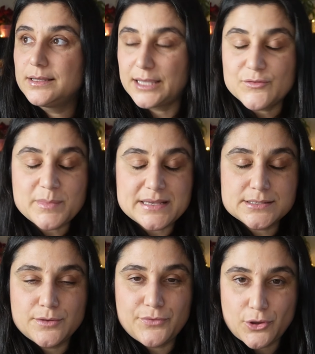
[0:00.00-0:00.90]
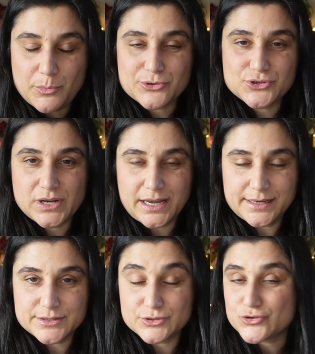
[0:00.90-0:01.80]
give myself the
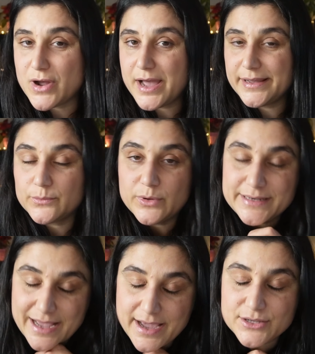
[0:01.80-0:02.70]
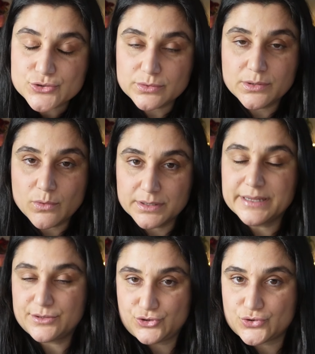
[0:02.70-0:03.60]
opportunity to try at what I truly want
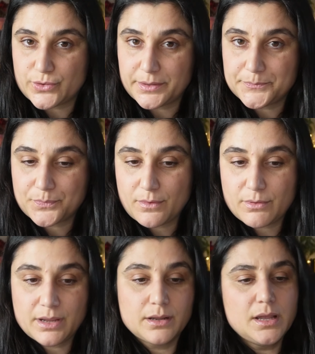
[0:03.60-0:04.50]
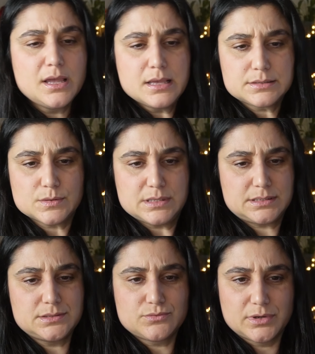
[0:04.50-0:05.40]
and enjoy, right? So
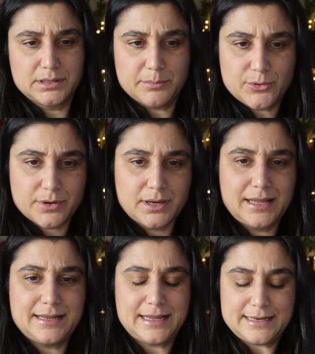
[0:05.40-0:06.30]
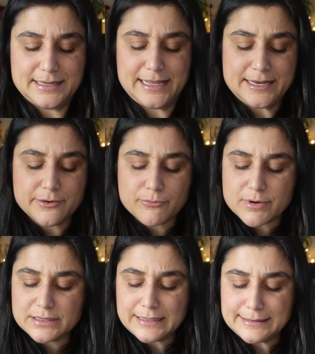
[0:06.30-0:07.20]
this is really important. And it
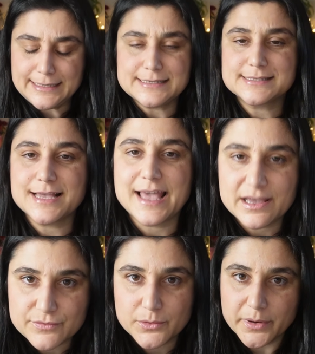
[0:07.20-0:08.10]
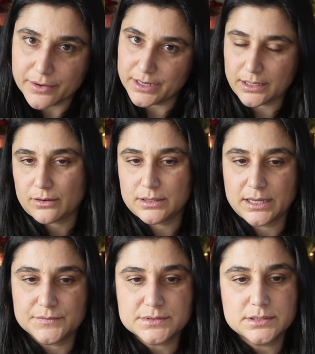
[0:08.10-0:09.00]
really leaks everywhere in our
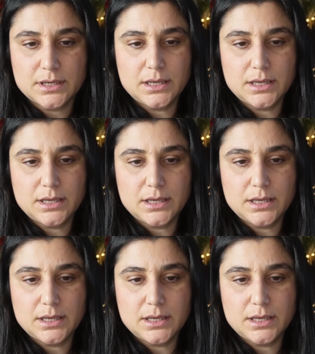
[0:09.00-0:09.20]
lives.